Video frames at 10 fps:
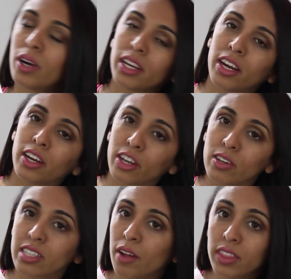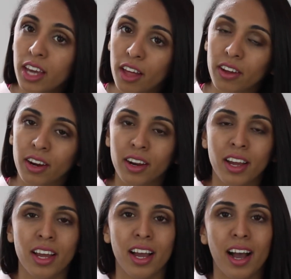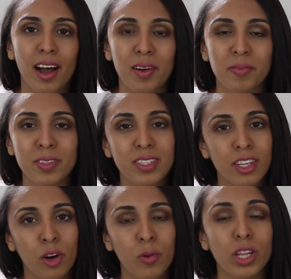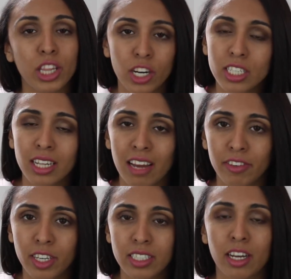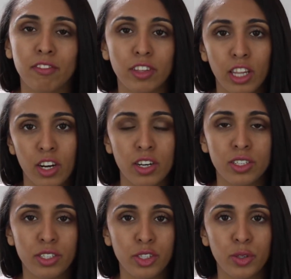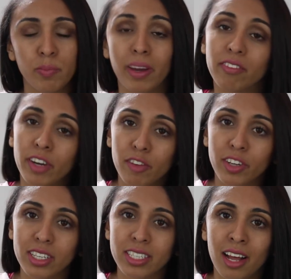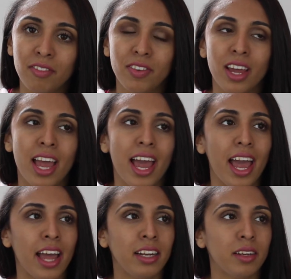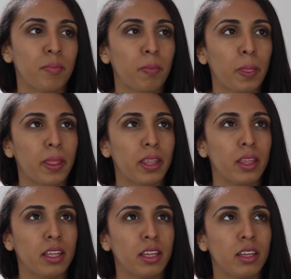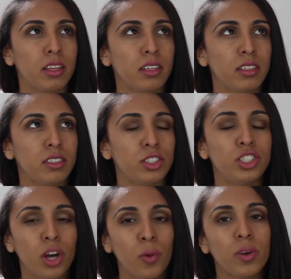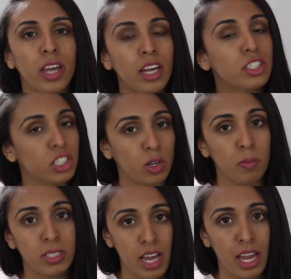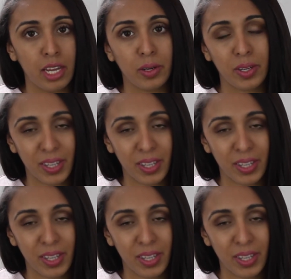one ear, goes out the other. So learn to laugh at yourself, learn to make fun of yourself, and don't get so uptight.